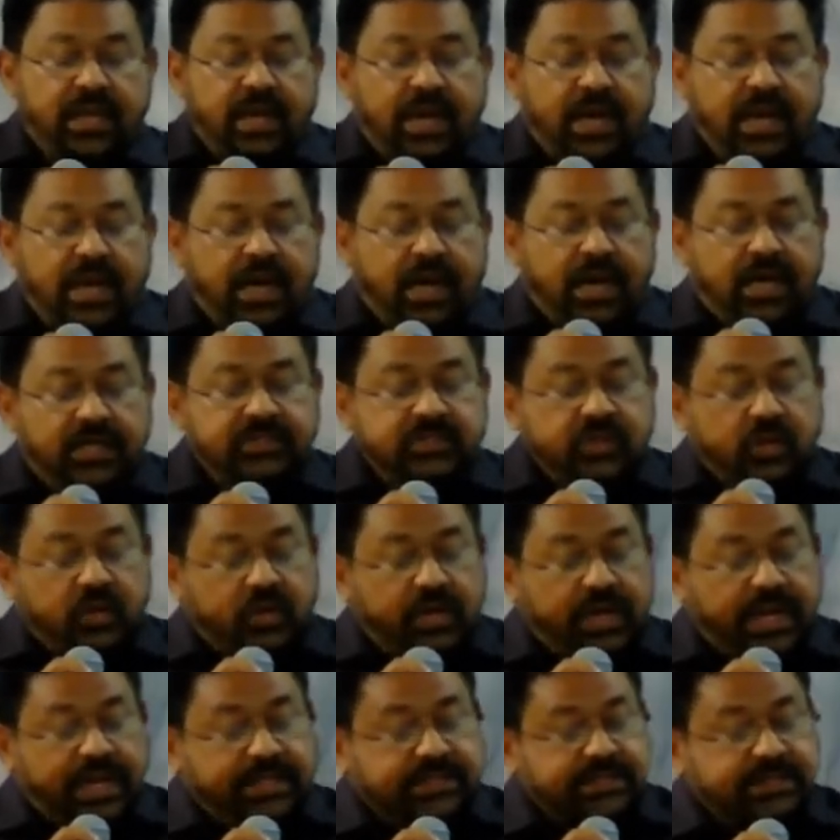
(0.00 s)
Uh, so
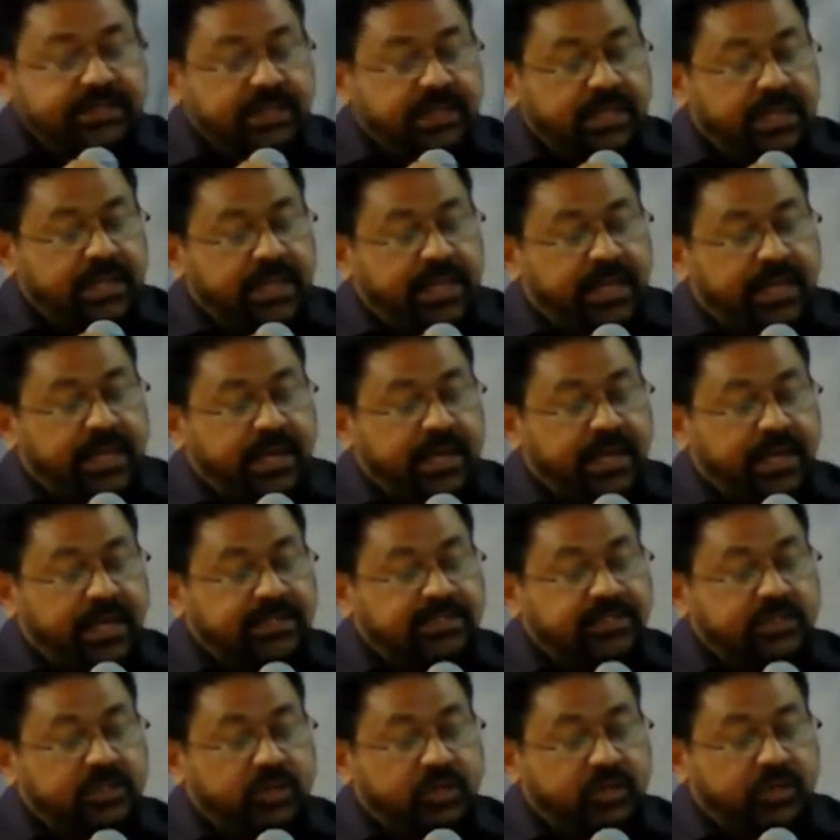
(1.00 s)
let's
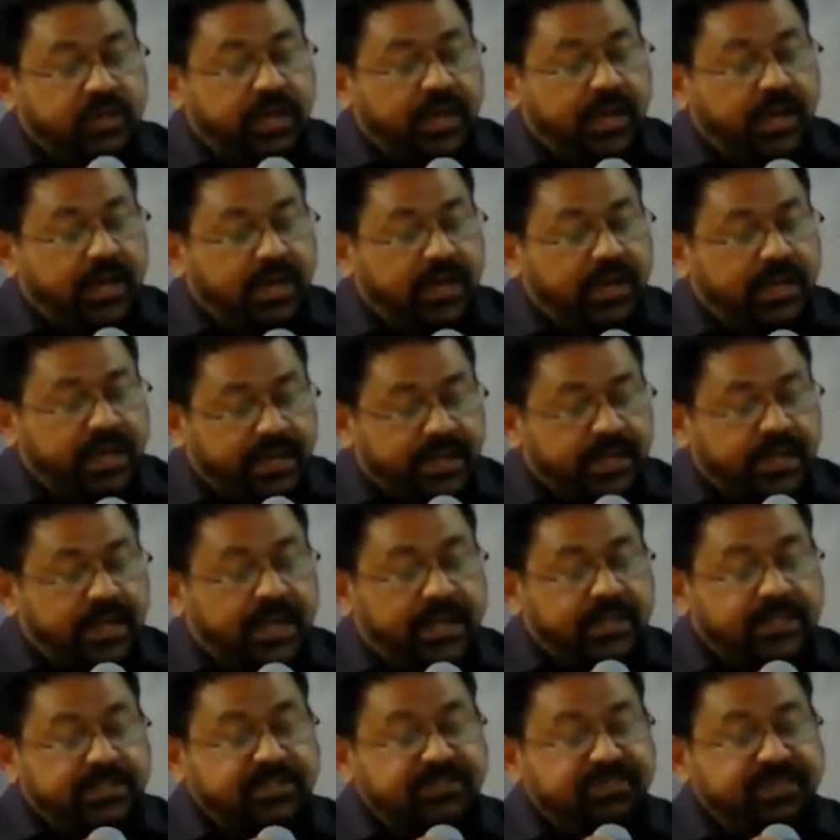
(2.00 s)
let's uh, let,
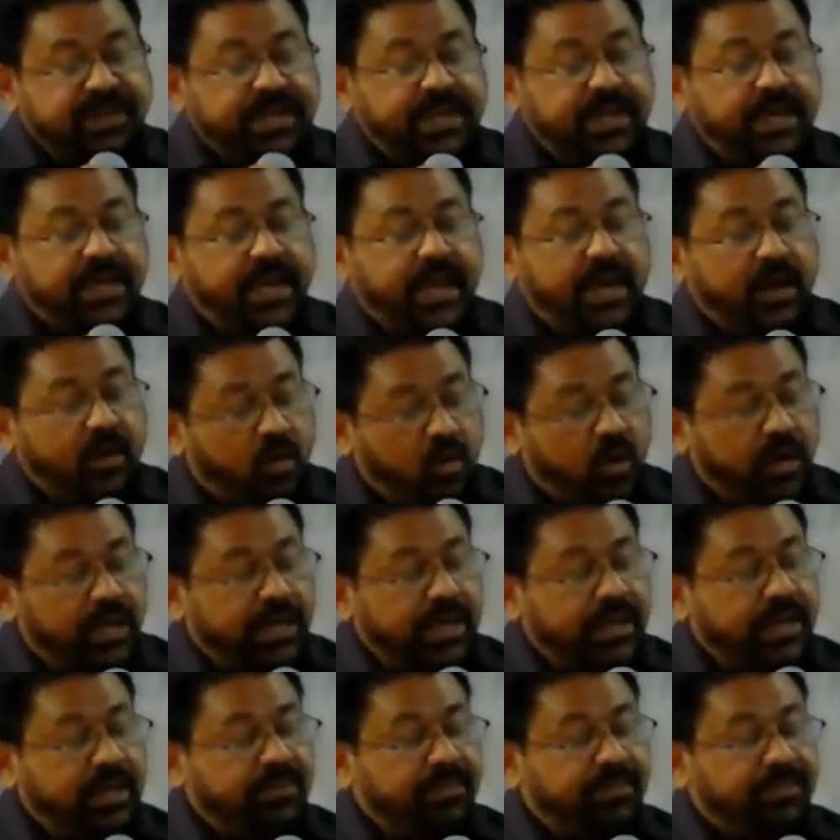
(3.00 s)
let us be a
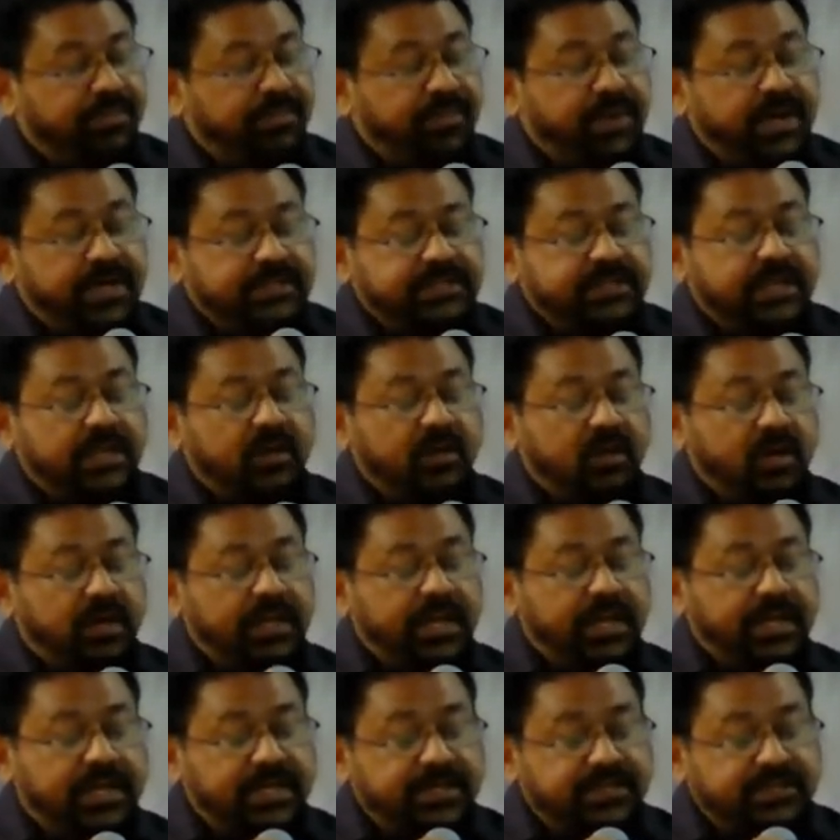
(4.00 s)
holy person.
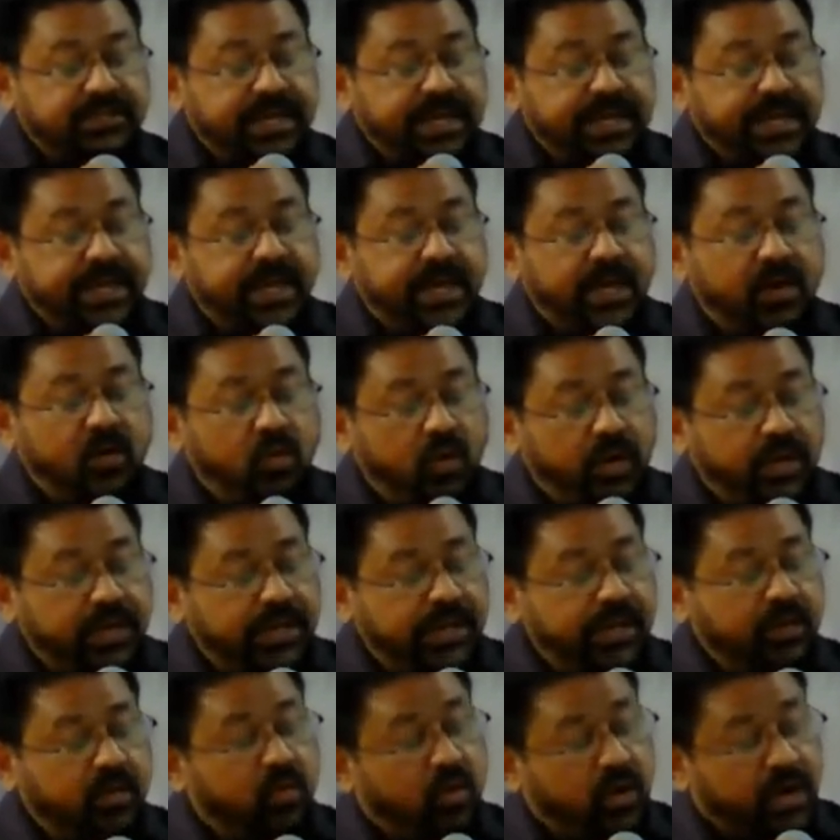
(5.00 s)
Let us lead a holy
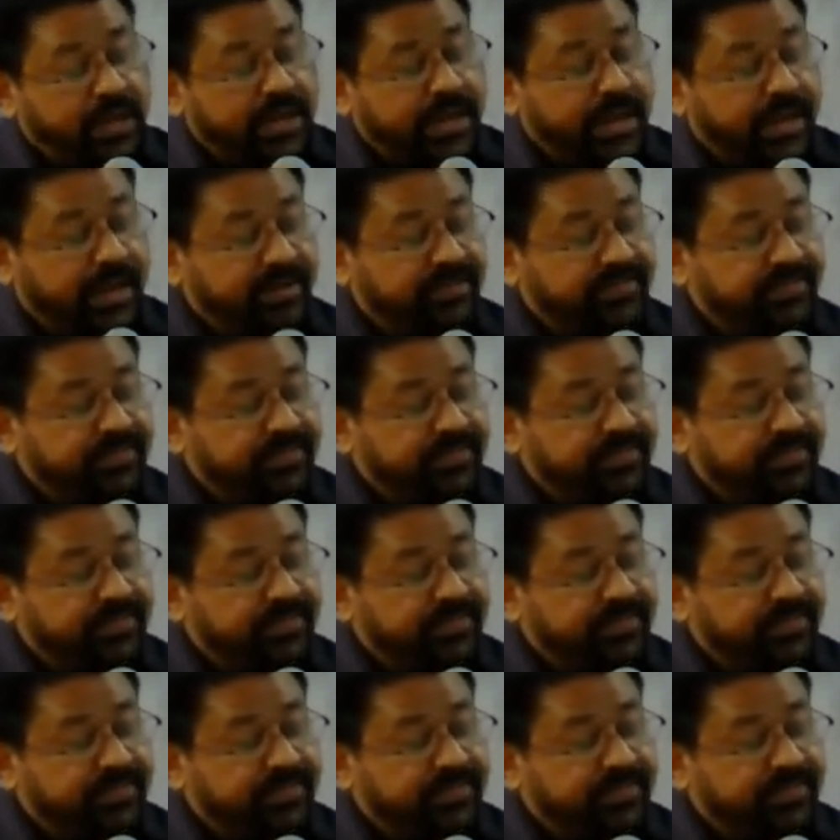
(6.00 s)
holy life.